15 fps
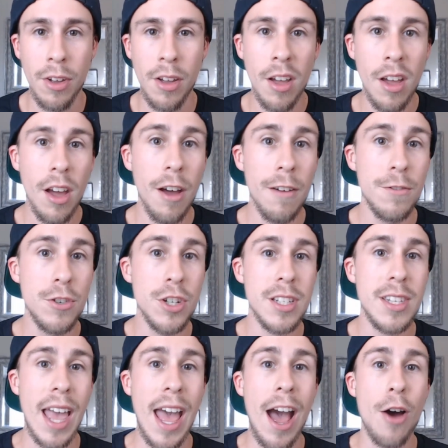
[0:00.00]
of just
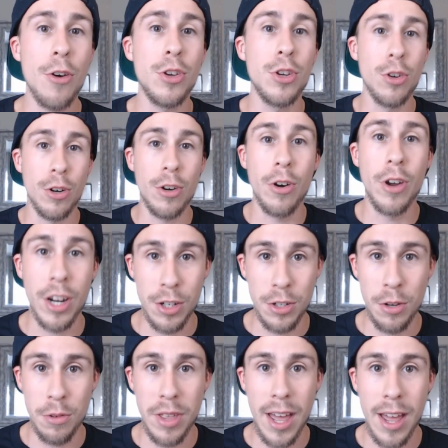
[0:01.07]
how you're going to
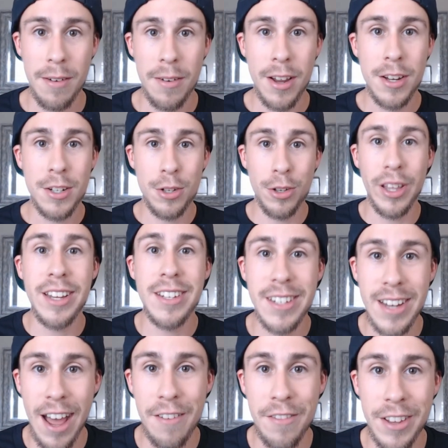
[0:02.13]
do that. So let's
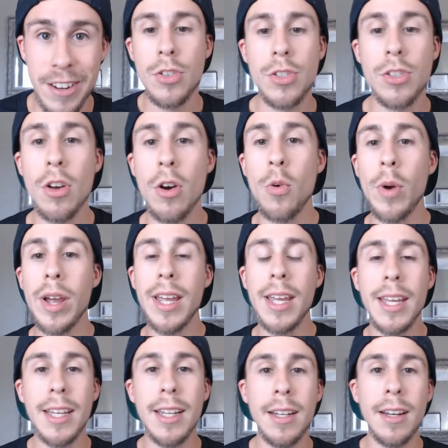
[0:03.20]
dive in. So
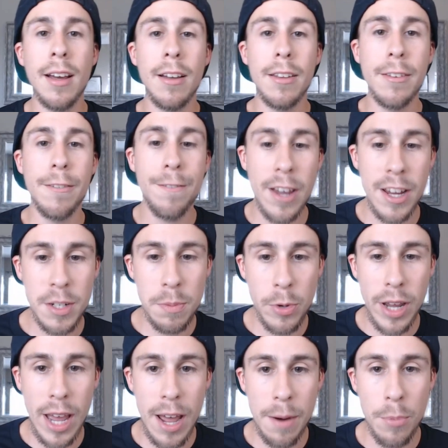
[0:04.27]
in the Facebook
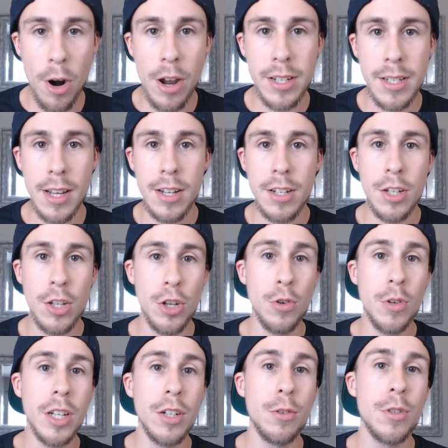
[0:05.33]
ad process, you
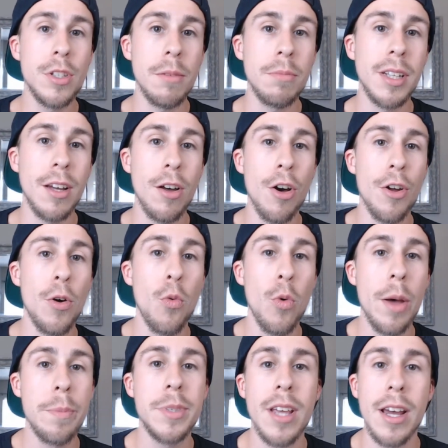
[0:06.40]
can do something called a
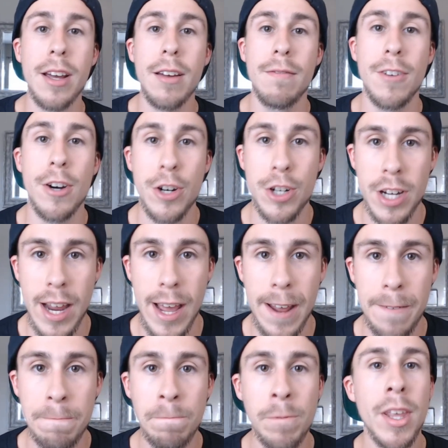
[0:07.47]
website conversion
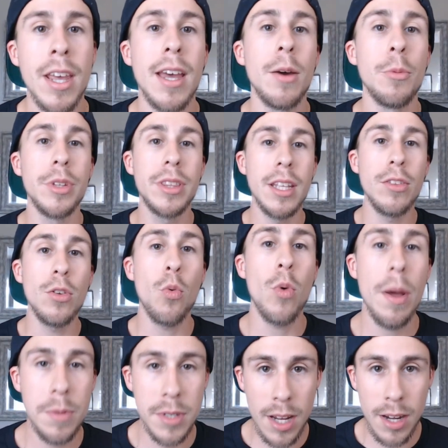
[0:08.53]
ad. And within the
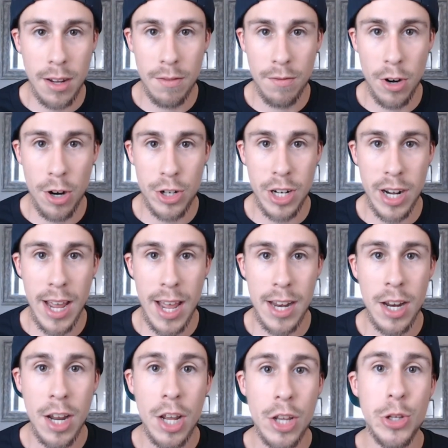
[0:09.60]
website conversion
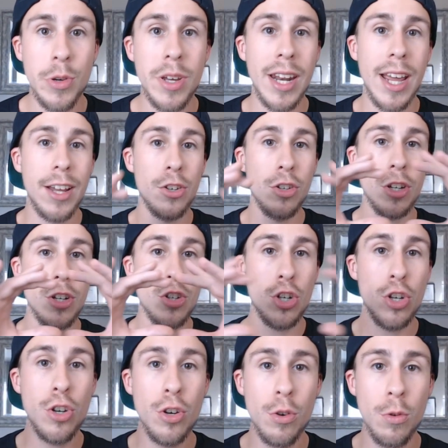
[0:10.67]
ad, you can actually
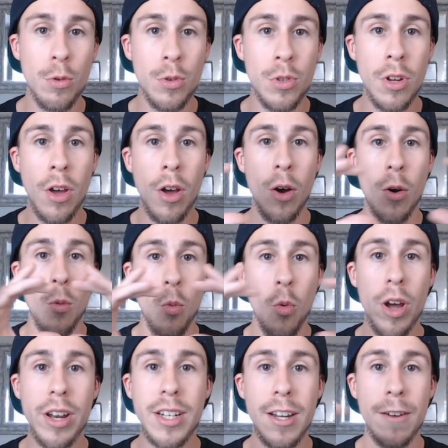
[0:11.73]
choose
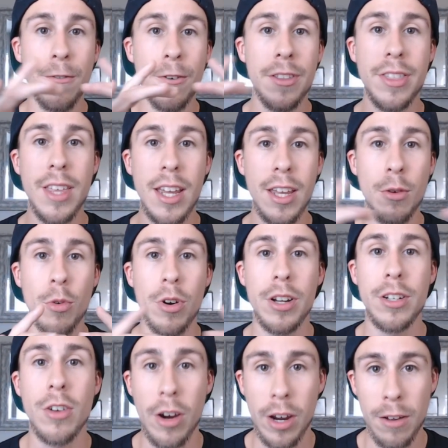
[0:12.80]
what different thing you want to target